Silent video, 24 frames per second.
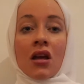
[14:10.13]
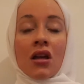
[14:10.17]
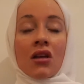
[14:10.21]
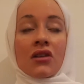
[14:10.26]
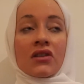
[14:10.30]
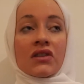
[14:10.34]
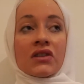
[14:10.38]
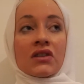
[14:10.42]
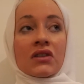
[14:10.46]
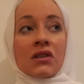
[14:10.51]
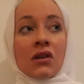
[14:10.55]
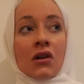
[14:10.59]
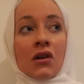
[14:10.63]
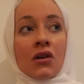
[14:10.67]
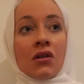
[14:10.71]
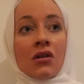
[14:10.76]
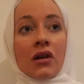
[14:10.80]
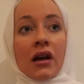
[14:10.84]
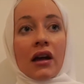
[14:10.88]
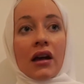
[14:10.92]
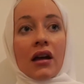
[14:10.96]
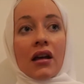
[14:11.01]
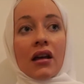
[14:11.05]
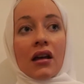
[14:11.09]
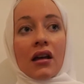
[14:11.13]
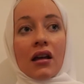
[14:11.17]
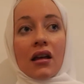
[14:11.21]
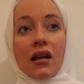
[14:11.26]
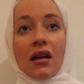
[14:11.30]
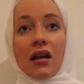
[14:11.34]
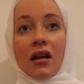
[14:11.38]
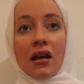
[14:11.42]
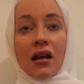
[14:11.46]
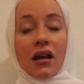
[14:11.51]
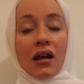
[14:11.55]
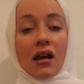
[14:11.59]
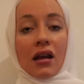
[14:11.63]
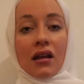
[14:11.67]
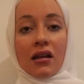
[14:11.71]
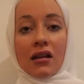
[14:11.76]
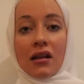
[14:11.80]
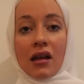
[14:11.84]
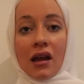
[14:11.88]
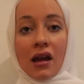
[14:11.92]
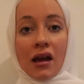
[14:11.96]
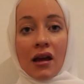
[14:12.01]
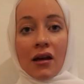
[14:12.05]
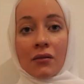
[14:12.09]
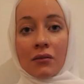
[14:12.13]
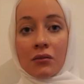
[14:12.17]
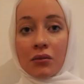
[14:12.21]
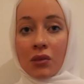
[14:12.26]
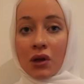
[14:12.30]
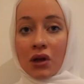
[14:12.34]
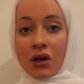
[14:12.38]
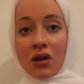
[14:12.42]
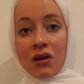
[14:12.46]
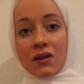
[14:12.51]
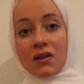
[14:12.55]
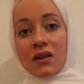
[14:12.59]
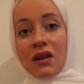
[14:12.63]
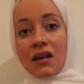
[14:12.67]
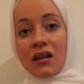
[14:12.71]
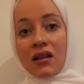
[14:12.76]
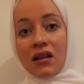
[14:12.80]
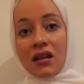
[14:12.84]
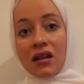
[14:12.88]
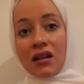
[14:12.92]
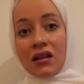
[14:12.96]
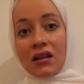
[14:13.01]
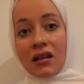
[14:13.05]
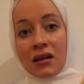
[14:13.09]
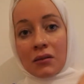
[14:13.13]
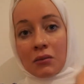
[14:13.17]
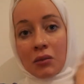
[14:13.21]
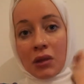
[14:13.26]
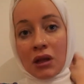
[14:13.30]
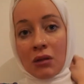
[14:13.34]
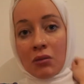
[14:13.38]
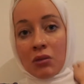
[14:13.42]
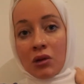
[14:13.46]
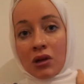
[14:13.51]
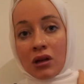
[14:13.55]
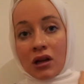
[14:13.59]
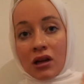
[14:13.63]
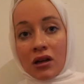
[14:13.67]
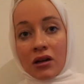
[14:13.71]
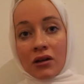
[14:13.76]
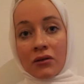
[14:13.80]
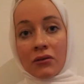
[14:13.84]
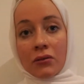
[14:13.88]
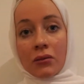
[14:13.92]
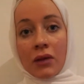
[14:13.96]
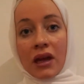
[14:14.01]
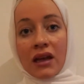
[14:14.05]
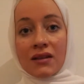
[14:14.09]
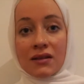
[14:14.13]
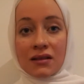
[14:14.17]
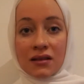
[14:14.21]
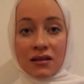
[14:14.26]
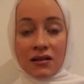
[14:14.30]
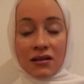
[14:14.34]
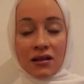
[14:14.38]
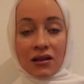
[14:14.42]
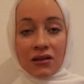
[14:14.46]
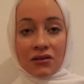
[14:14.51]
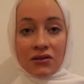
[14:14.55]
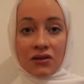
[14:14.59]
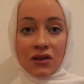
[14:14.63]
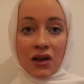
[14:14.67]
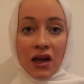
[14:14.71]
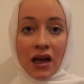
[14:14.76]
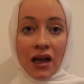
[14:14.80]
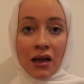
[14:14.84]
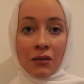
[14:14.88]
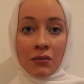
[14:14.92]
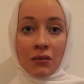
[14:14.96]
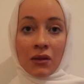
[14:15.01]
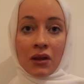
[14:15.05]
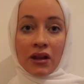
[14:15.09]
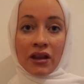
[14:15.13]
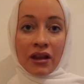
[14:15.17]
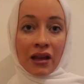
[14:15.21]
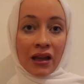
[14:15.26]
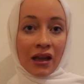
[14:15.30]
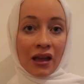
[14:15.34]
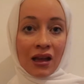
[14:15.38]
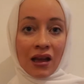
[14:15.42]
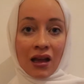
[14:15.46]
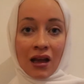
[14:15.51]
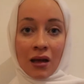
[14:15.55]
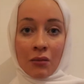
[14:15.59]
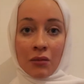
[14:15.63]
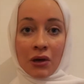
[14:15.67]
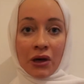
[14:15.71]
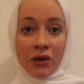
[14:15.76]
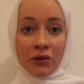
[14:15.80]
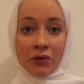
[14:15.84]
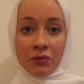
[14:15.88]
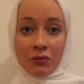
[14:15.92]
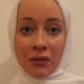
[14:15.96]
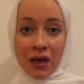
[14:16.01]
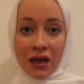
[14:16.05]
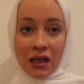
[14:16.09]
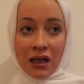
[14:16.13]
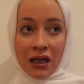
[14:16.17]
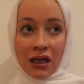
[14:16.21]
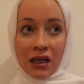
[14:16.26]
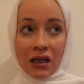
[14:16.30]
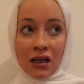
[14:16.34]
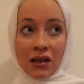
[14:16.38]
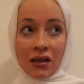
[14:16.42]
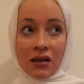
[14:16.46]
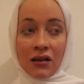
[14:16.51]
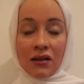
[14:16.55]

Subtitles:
So yeah, because I think that people are wasting their time thinking about money.